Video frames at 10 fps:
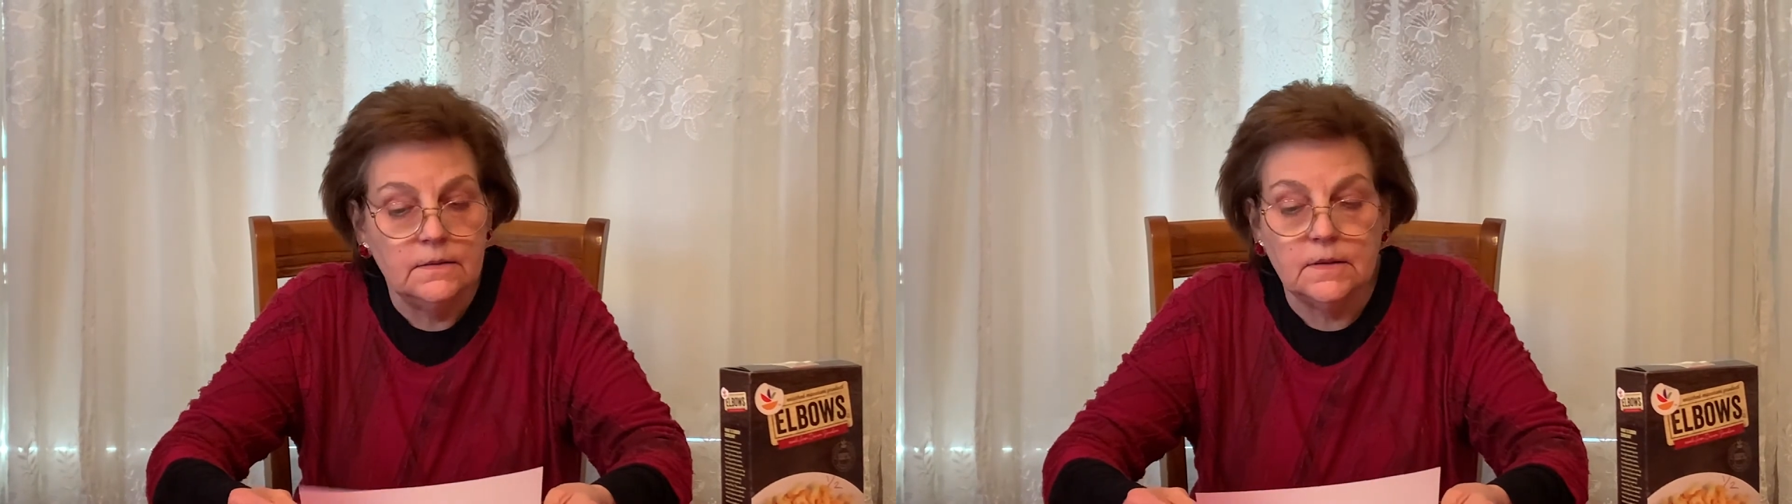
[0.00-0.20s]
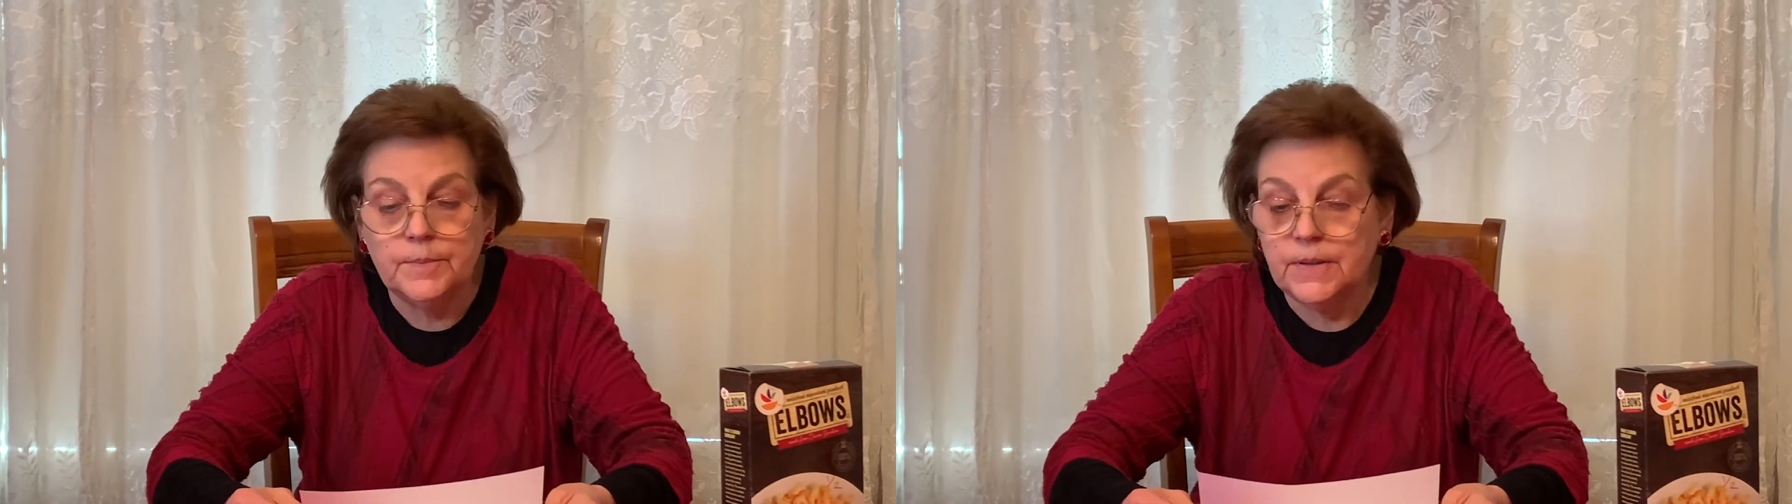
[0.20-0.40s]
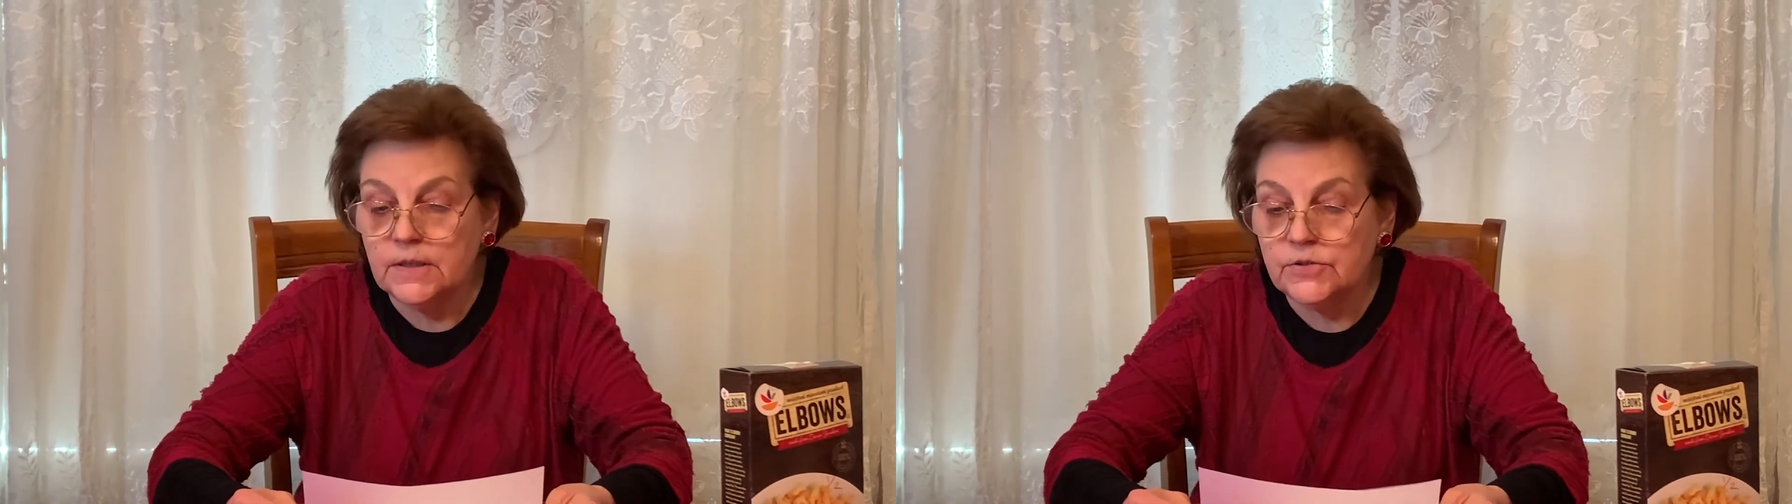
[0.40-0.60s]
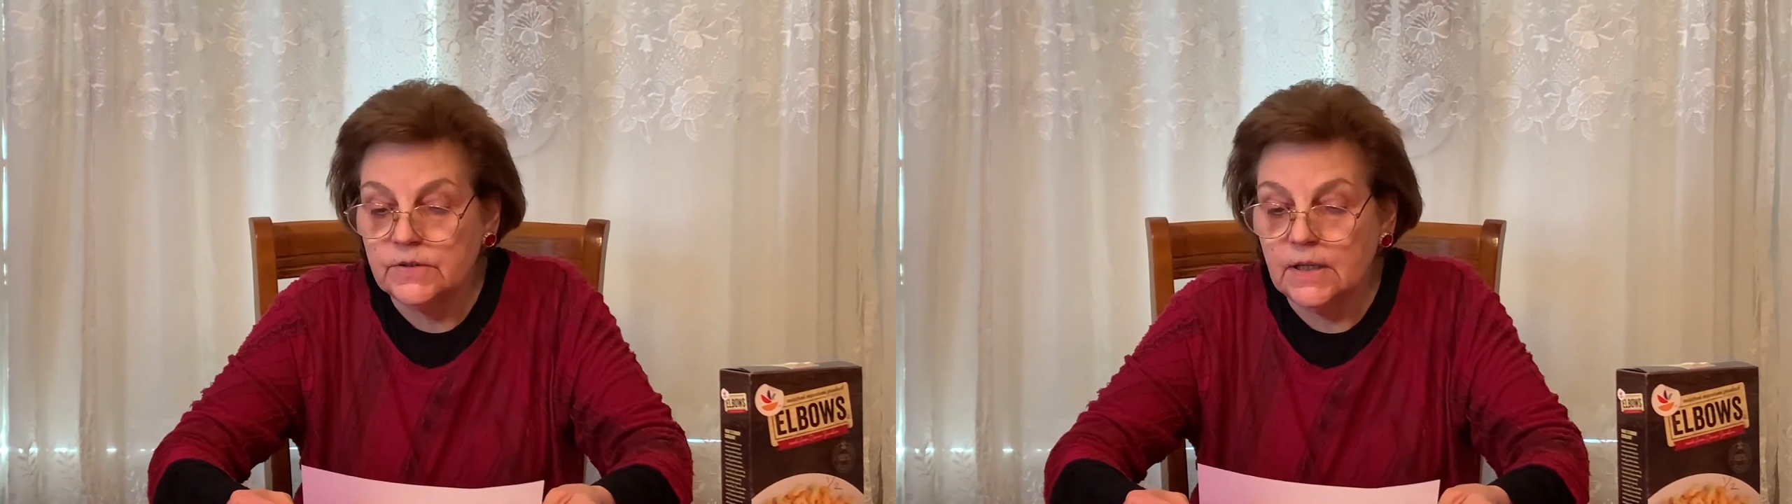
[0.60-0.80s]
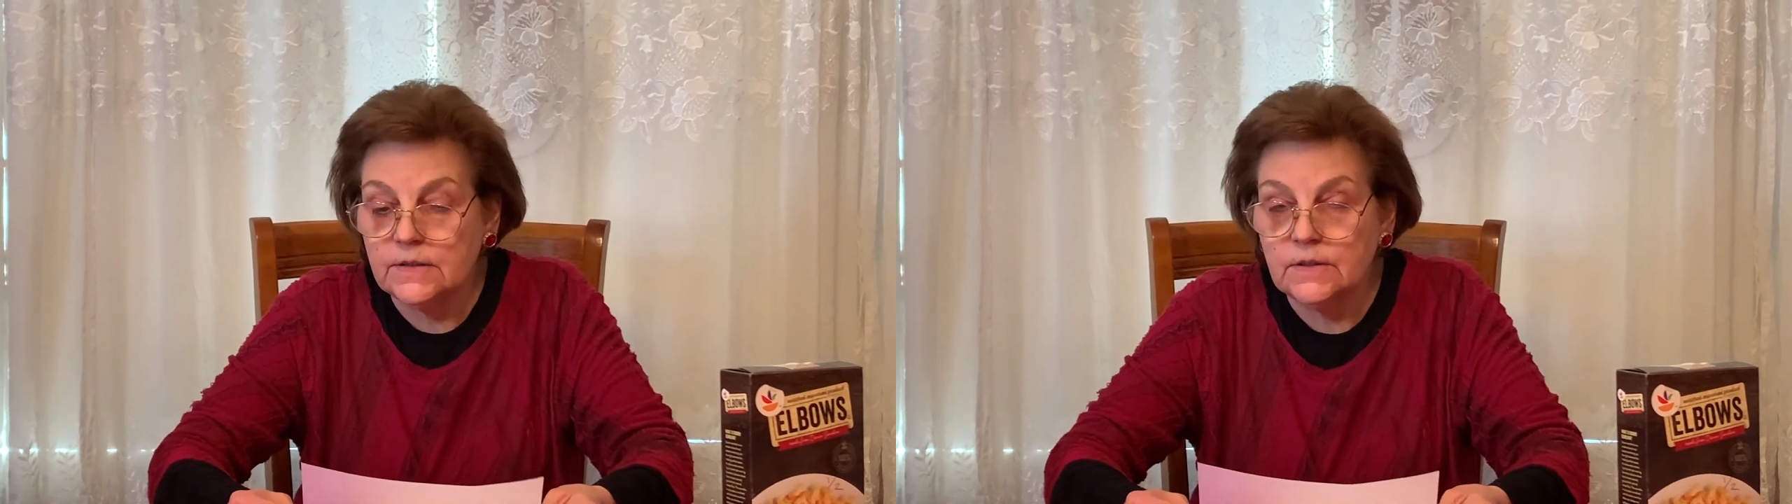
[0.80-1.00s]
the pantry
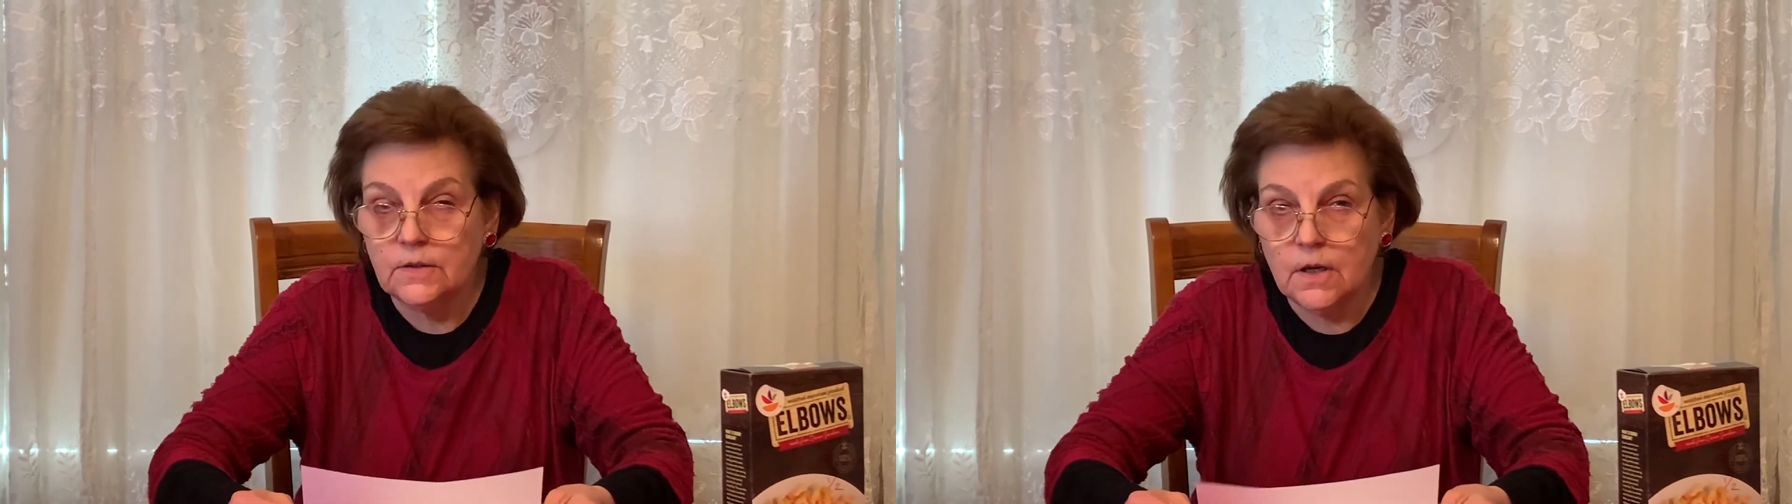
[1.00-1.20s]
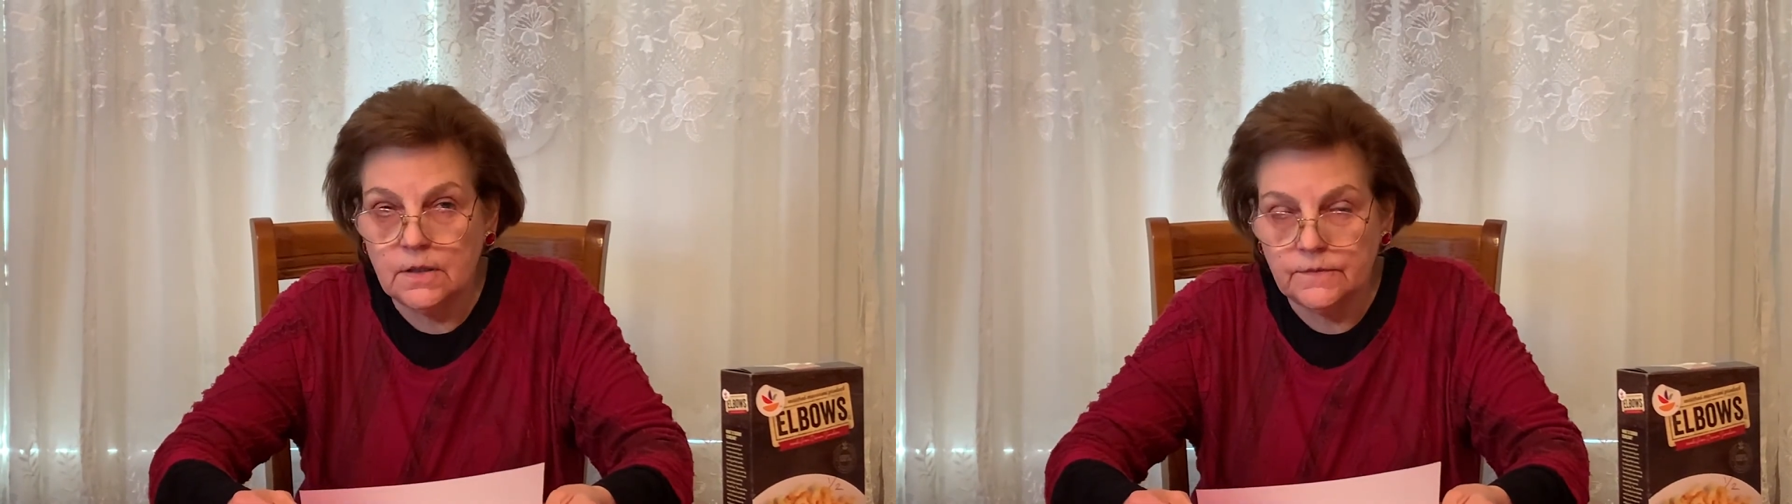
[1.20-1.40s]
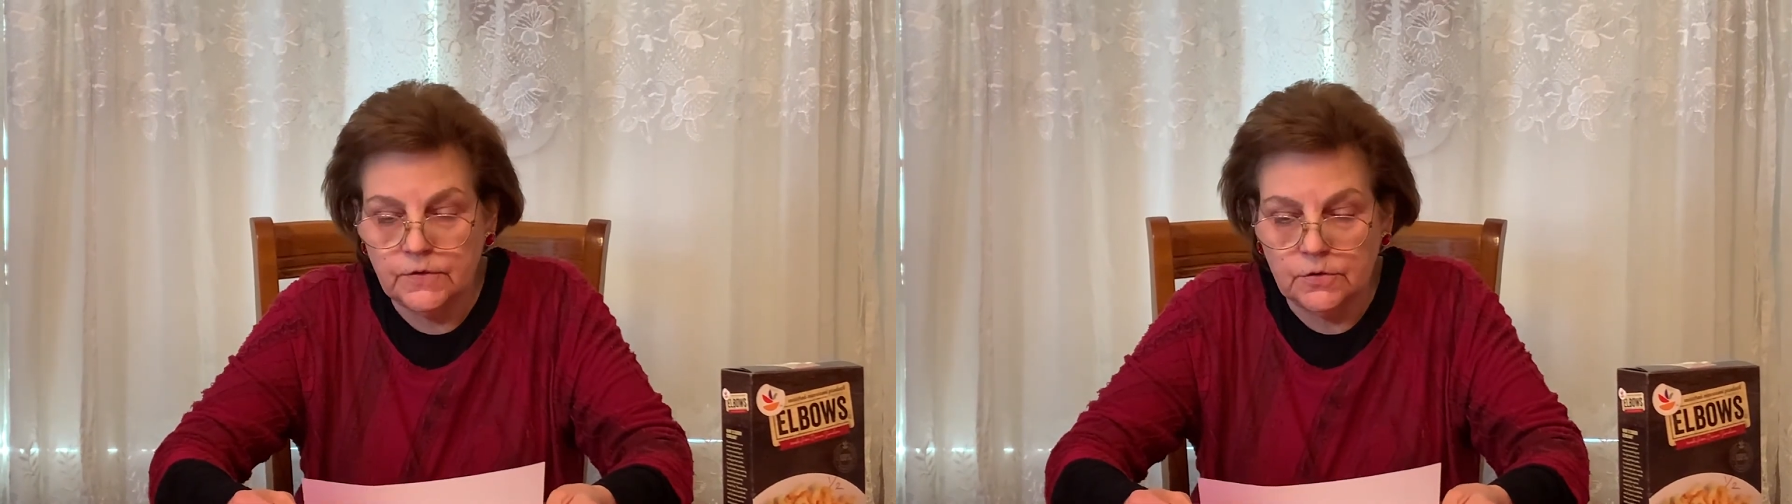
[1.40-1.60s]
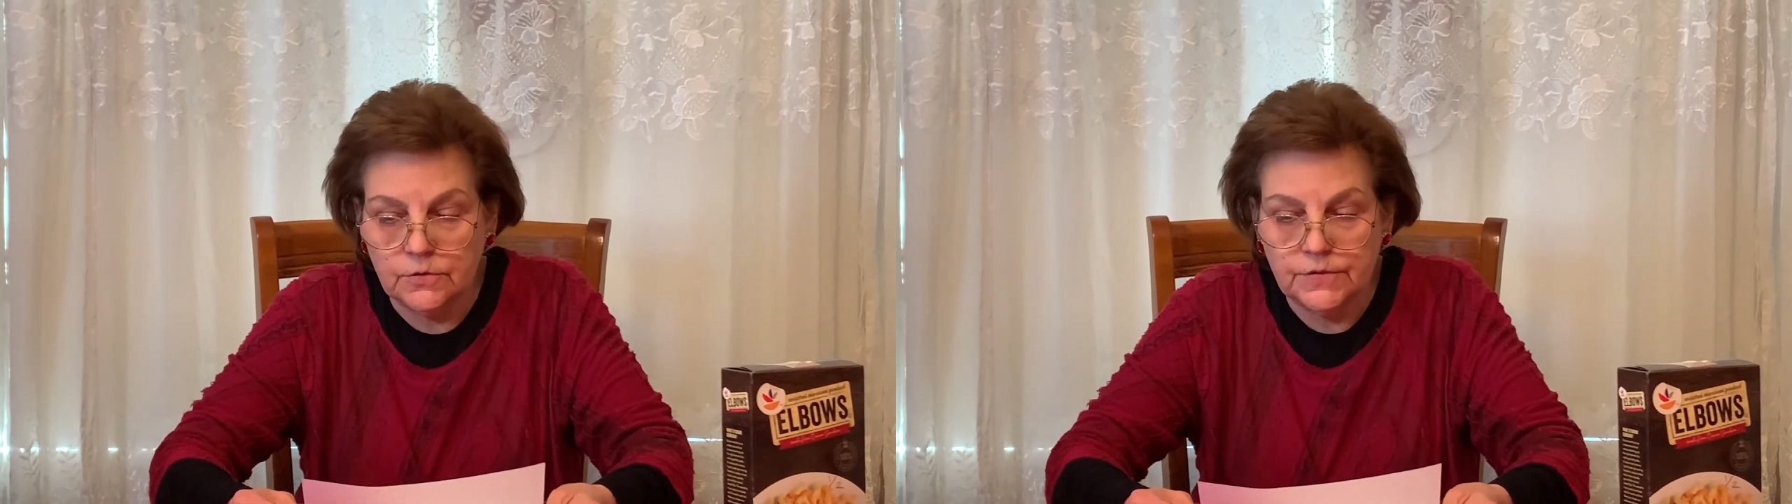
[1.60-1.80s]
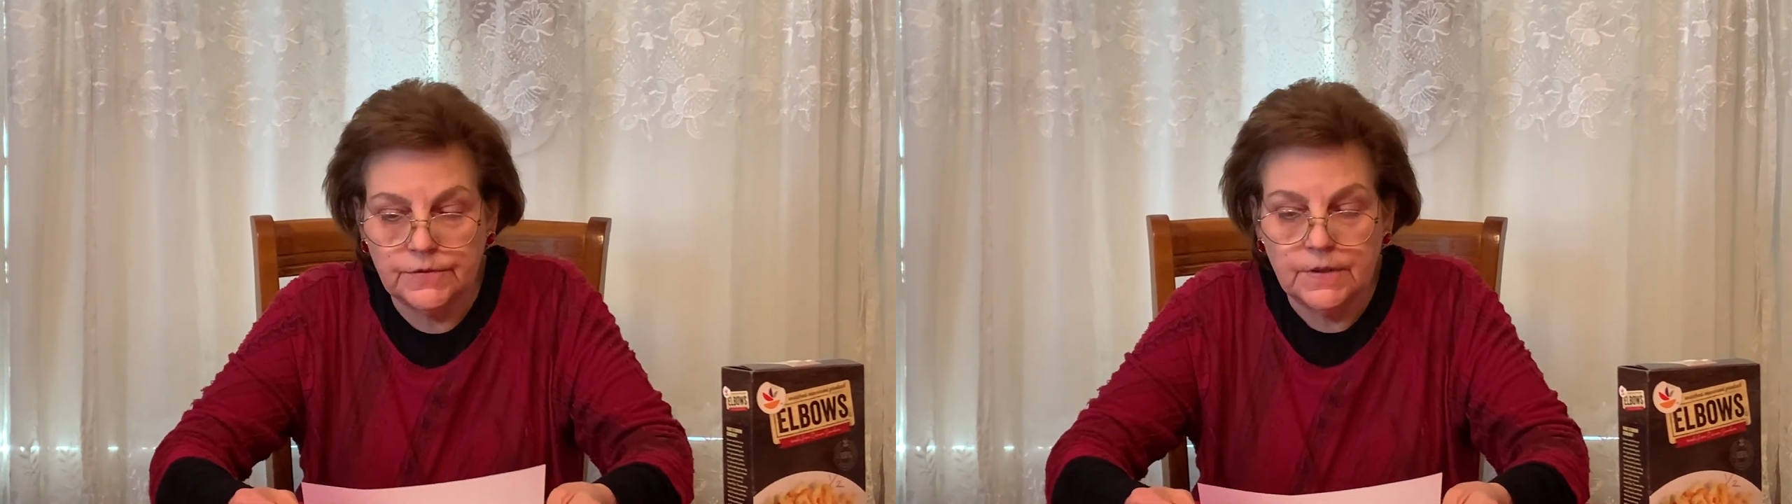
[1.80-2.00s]
gets a lot of
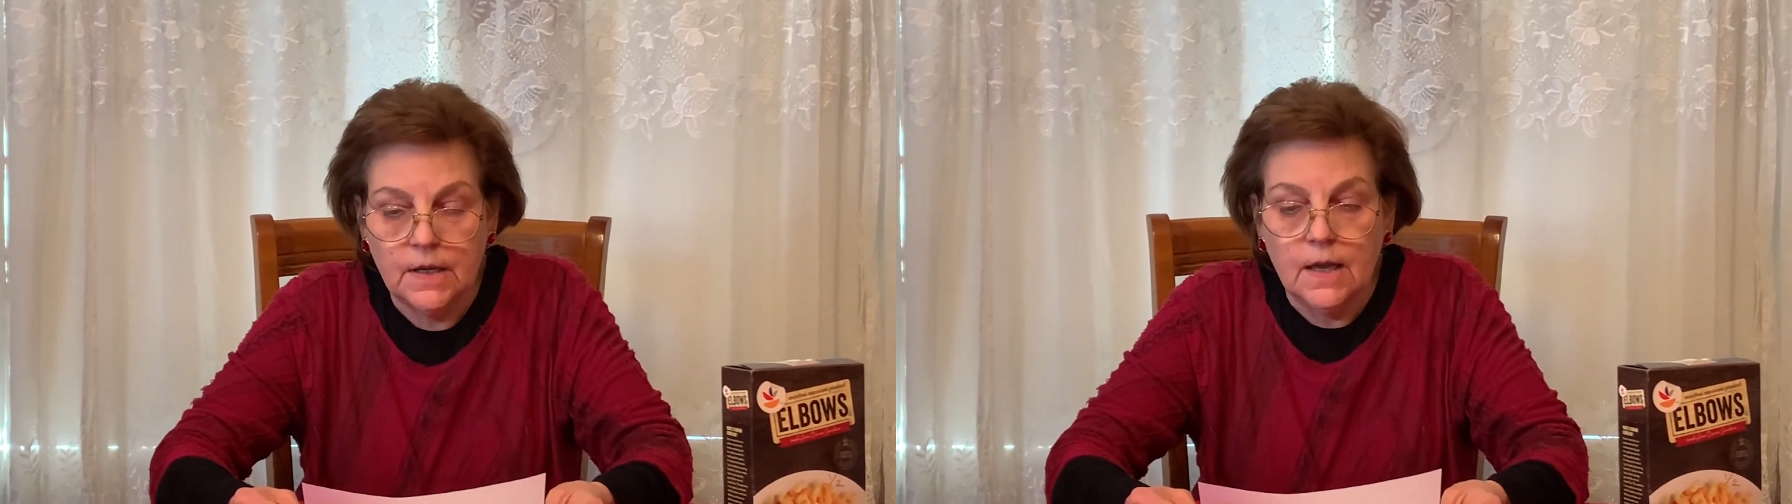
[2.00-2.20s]
use